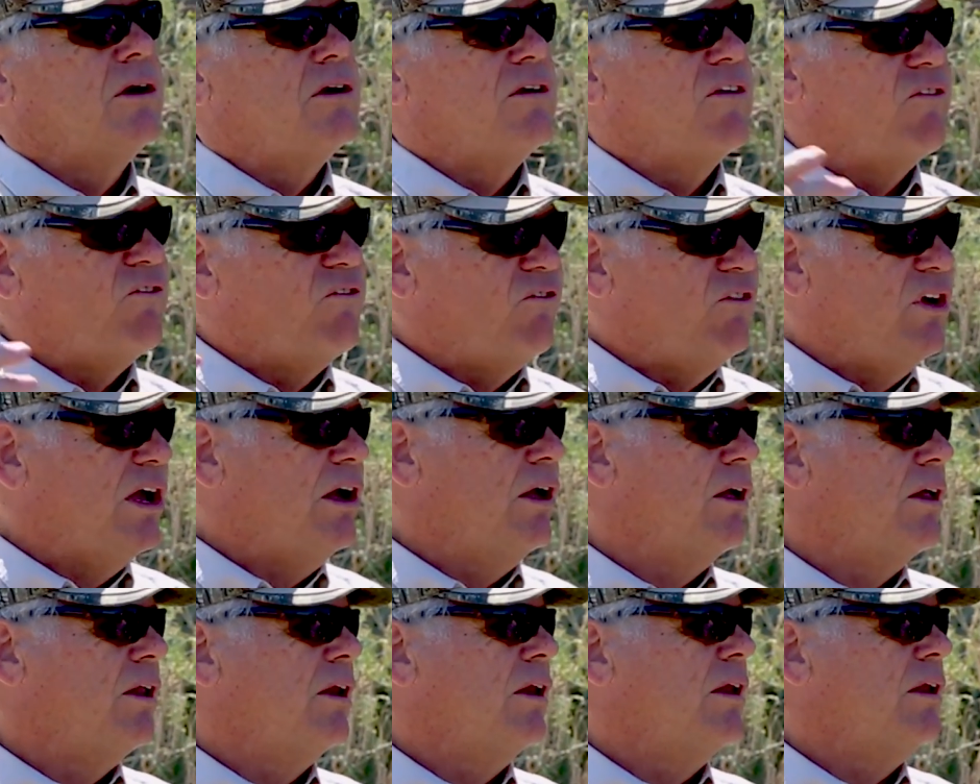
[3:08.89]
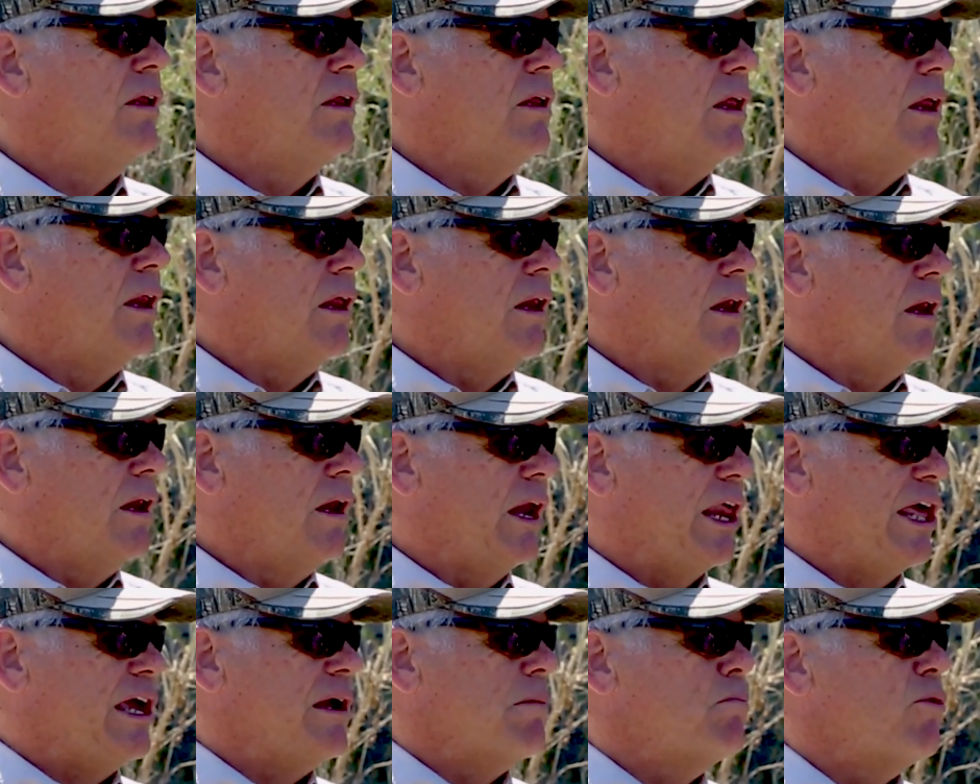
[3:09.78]
to fill
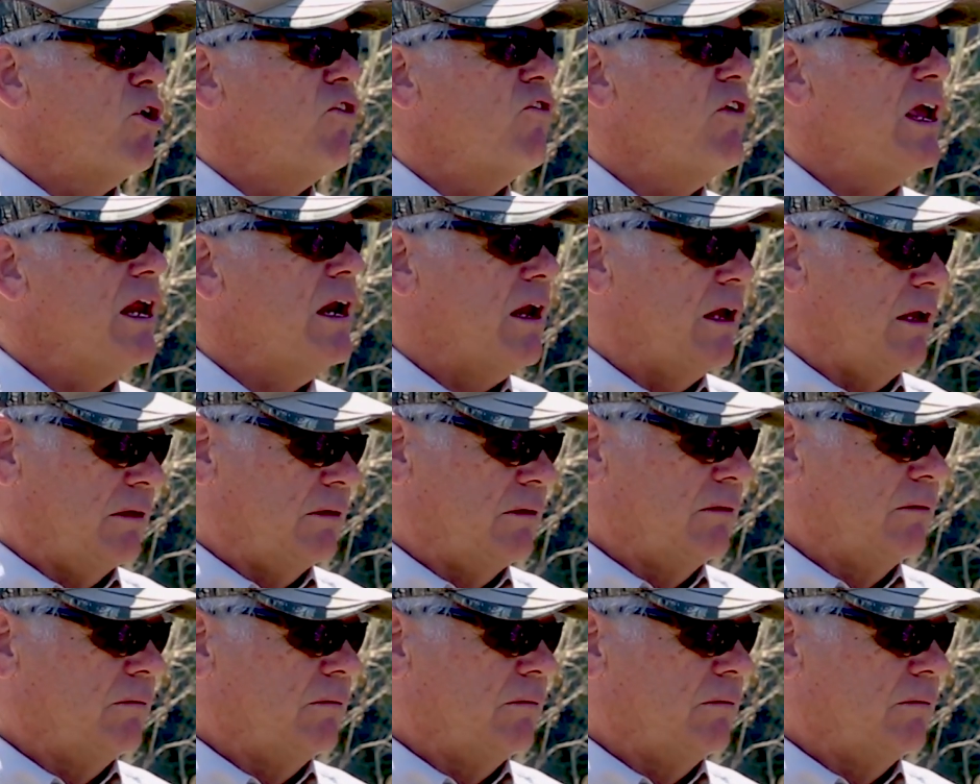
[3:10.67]
Lake Marina.